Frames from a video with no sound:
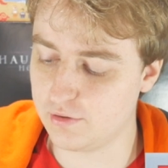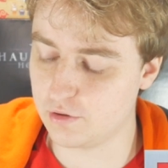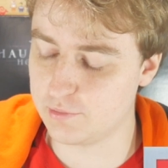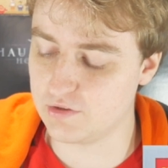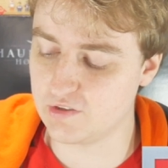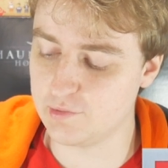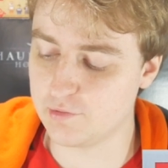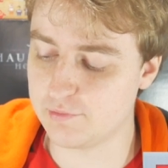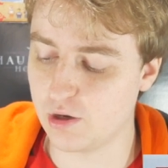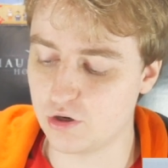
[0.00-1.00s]
Museum
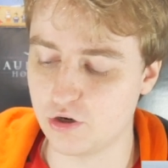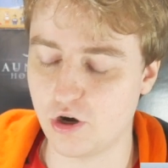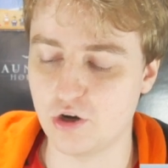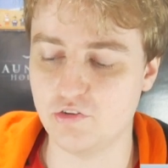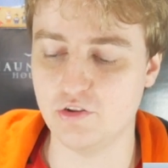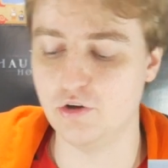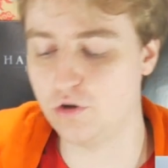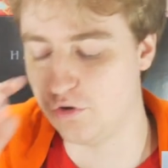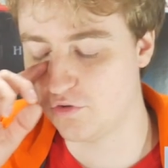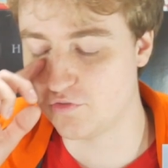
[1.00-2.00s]
of Modern Art
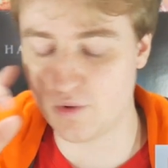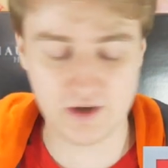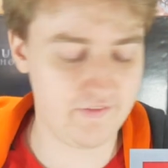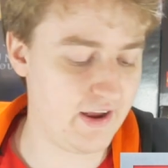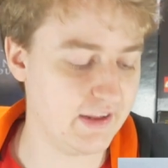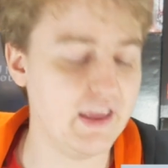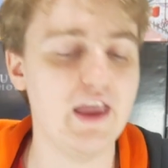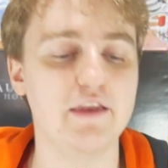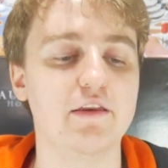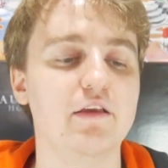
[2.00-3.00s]
logo to the right of that
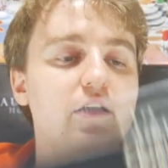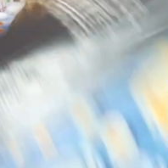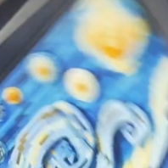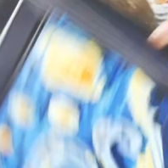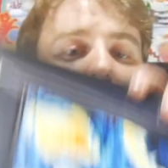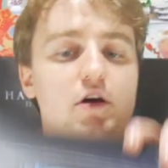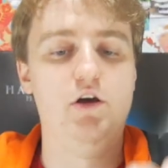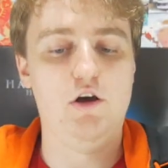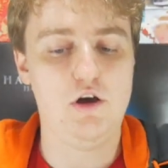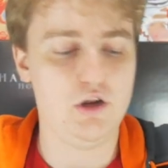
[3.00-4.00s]
again.
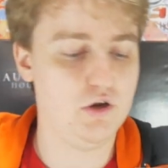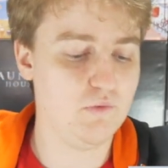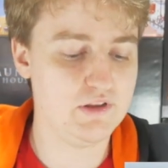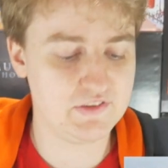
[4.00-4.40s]
On one